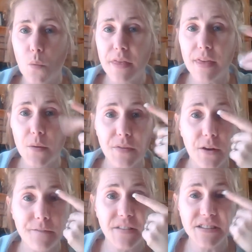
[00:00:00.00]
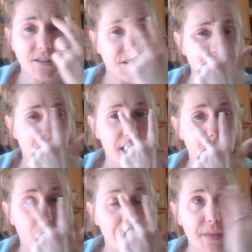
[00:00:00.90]
we think with our physical sight
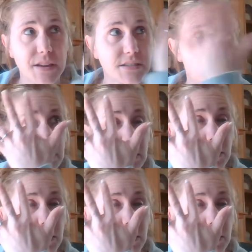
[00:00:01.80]
and what things